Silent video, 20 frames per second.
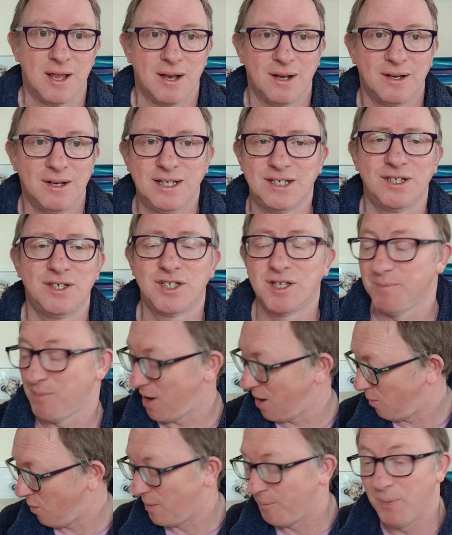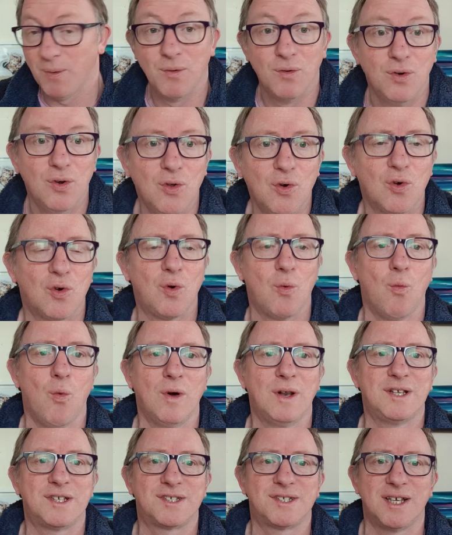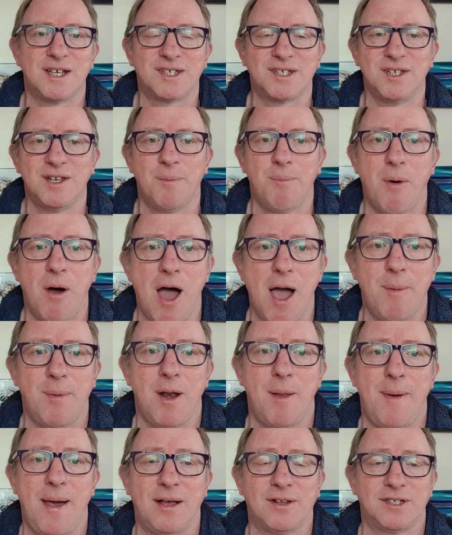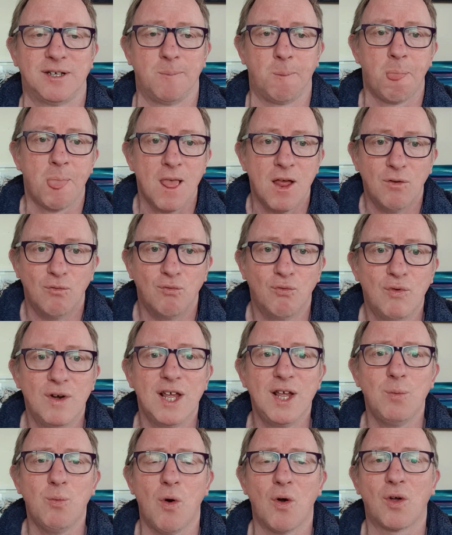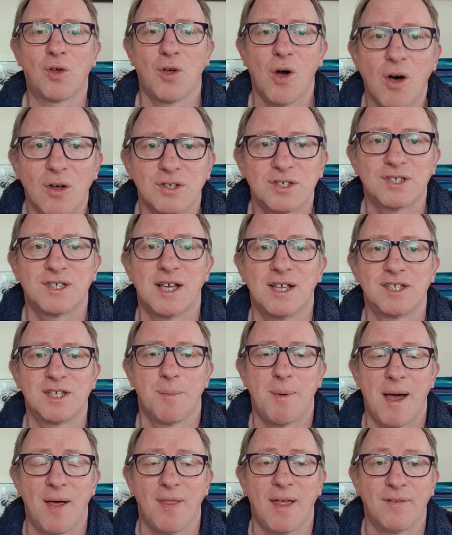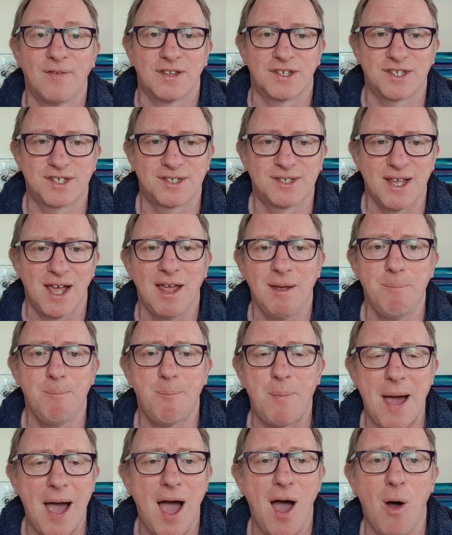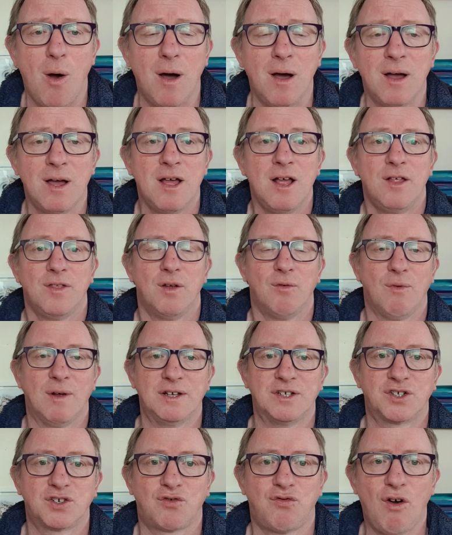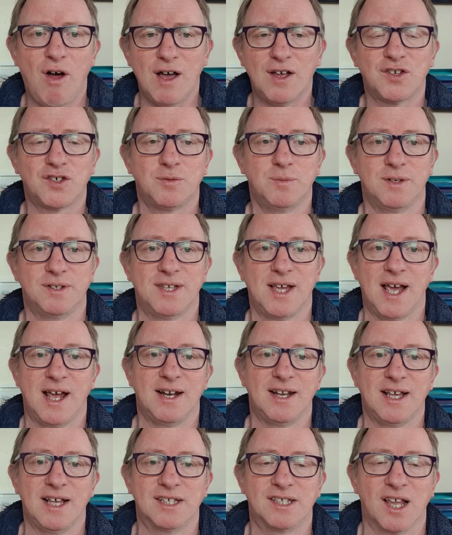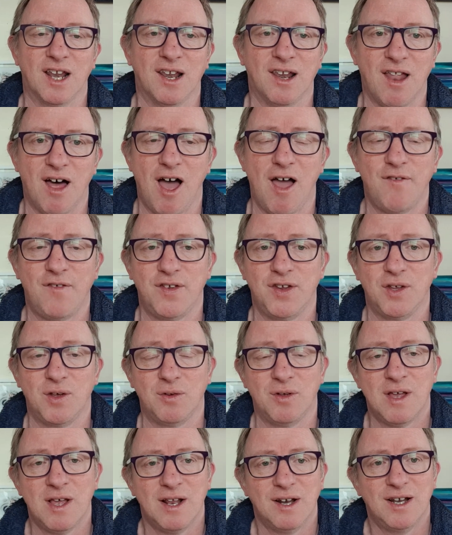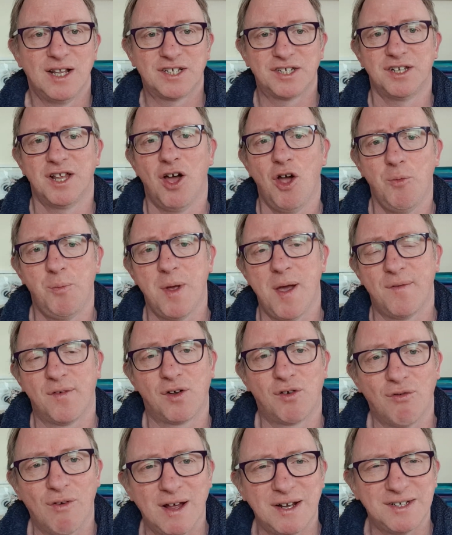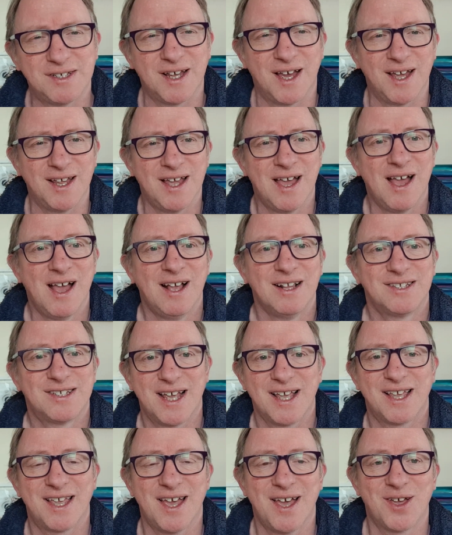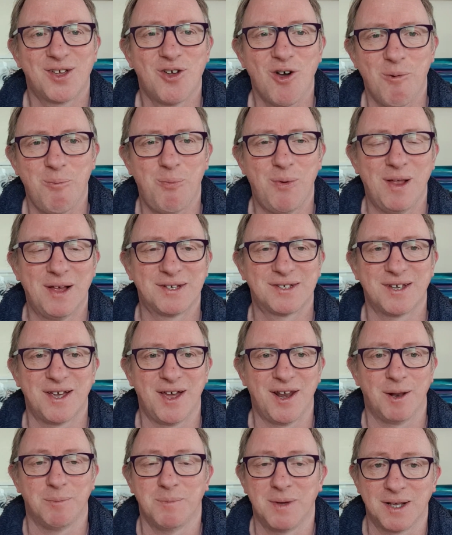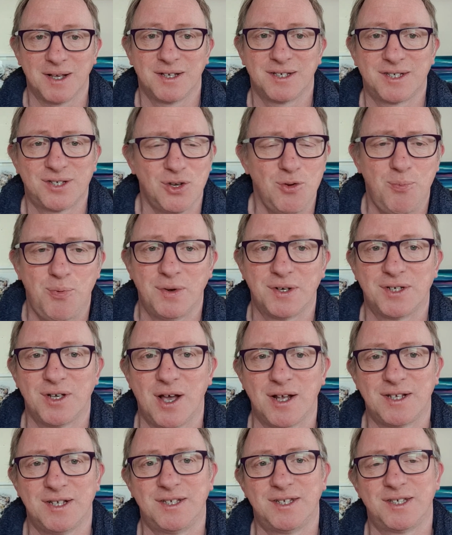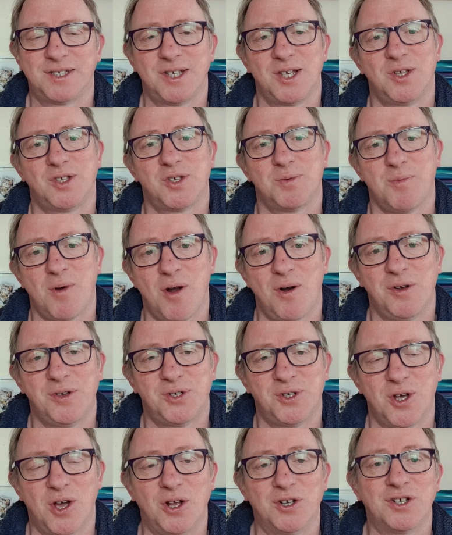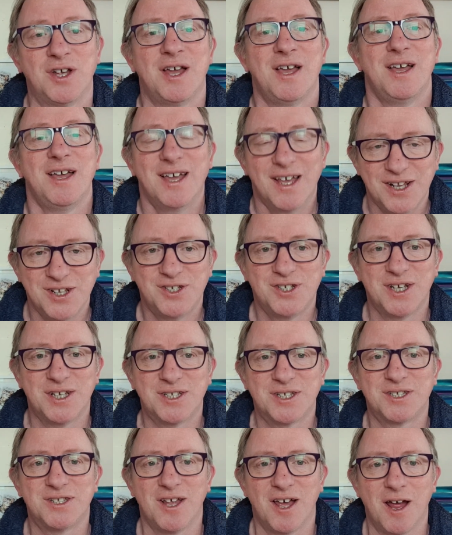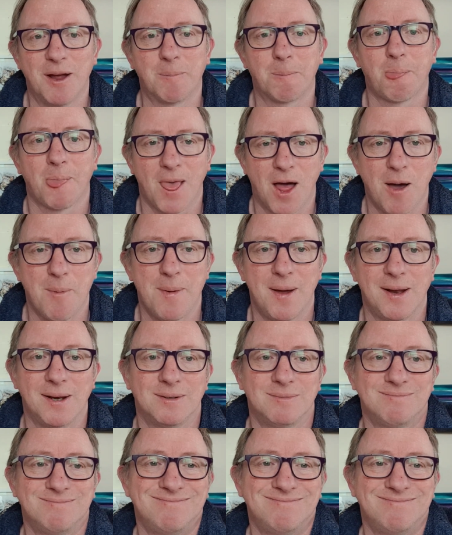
listen to my word, but look what it says in the Bible about it. Read what God says about that. The same power that raised Christ from the dead is alive in you. Listen, hope you have a great day. Take care. God bless. And I'm super excited to see you tomorrow at church. In Jesus' name. Amen.